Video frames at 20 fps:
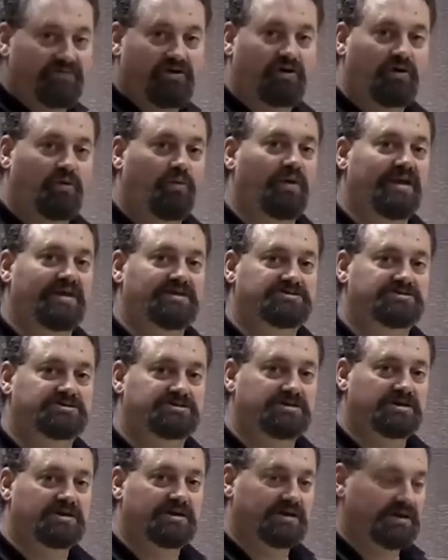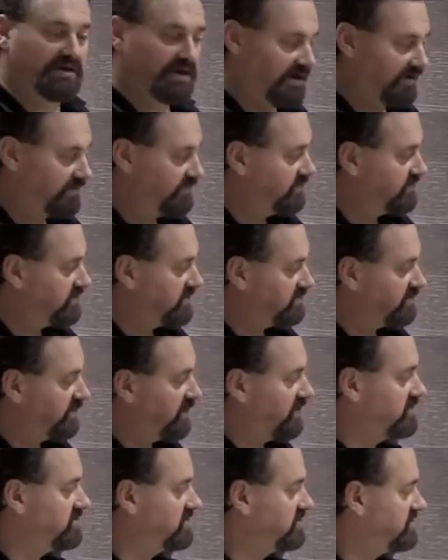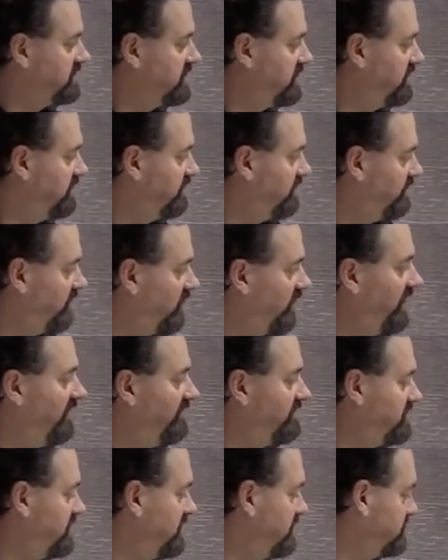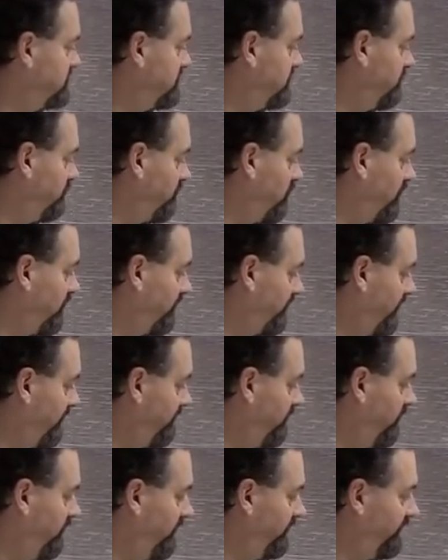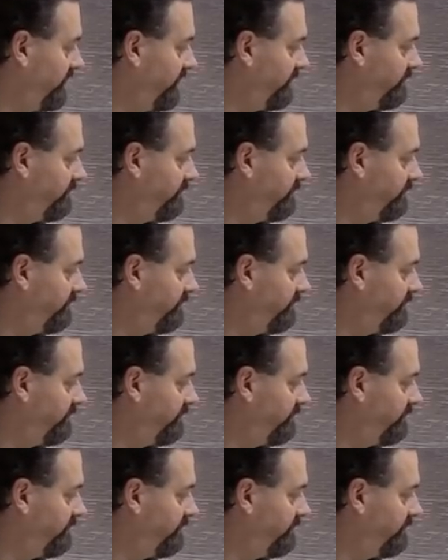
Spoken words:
got it wedged, just because it might have a tendency to rock at that point.